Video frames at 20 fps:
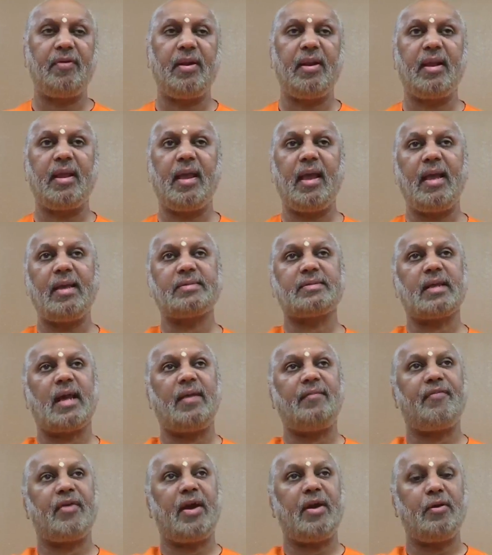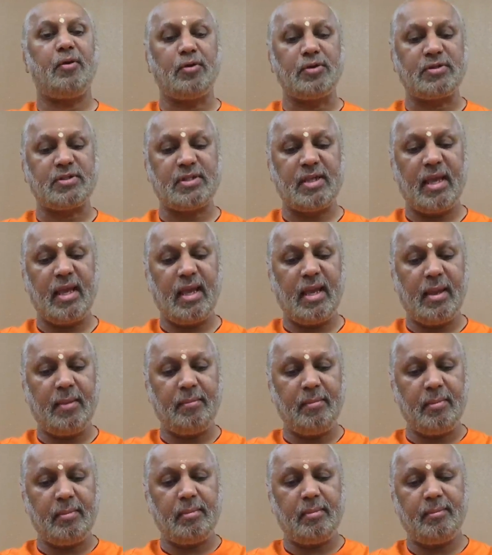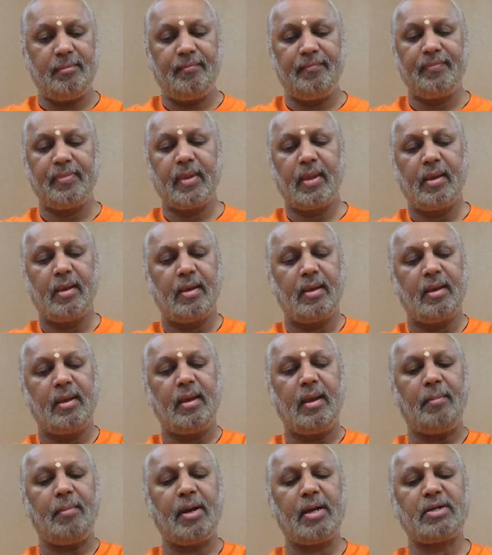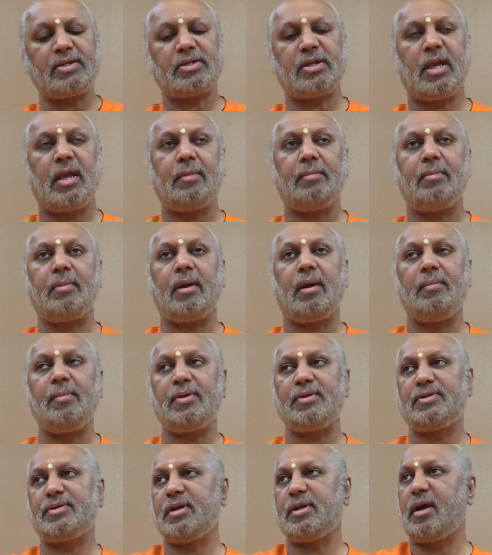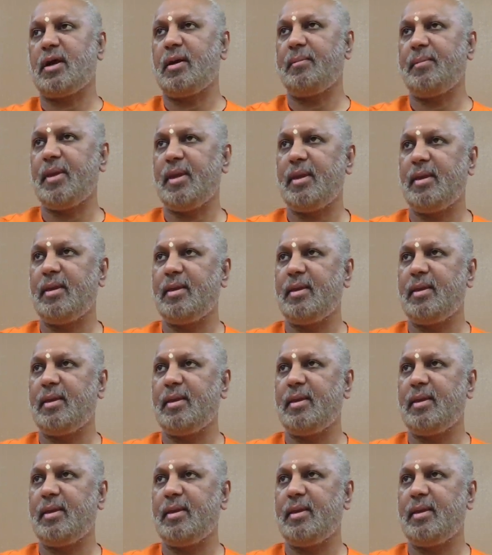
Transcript: in case, if I don't see him, Yamakshayam Gamishyami.